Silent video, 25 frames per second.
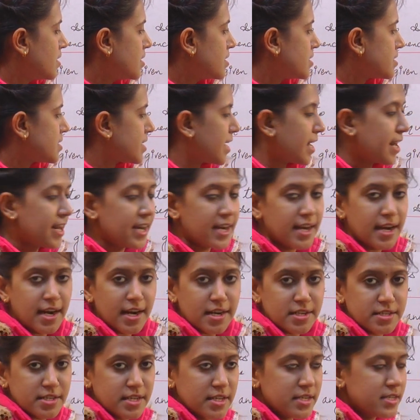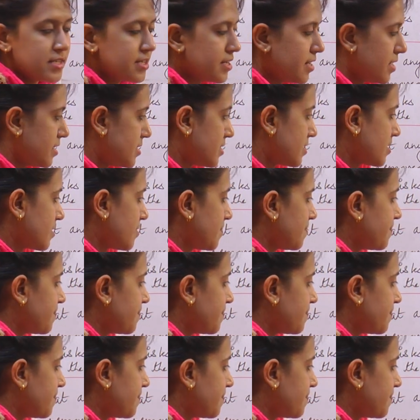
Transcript: second largest disk.